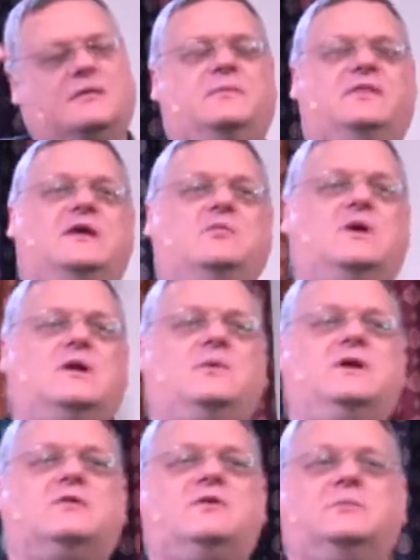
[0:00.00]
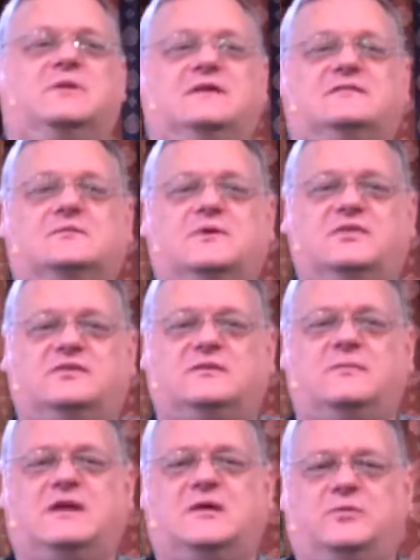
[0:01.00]
But then what are we going to replace it with to
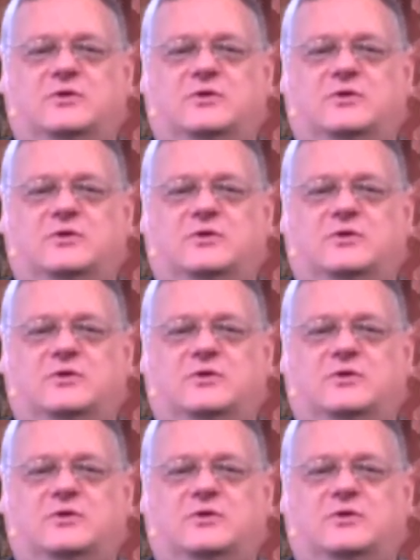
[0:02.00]
make it